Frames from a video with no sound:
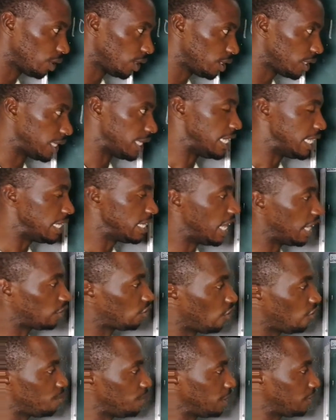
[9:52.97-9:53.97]
The
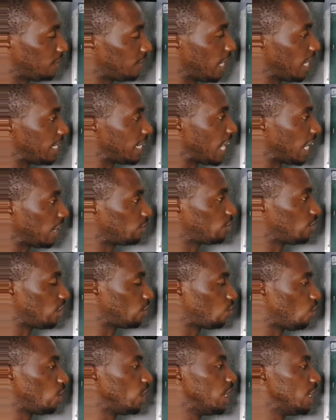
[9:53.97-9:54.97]
index of base 10 that gives you
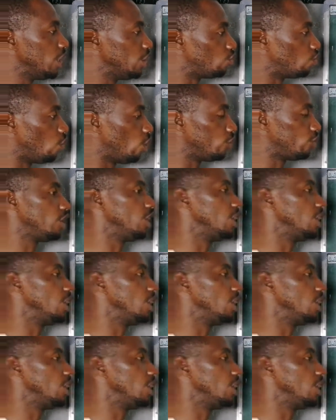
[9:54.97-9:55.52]
that is what?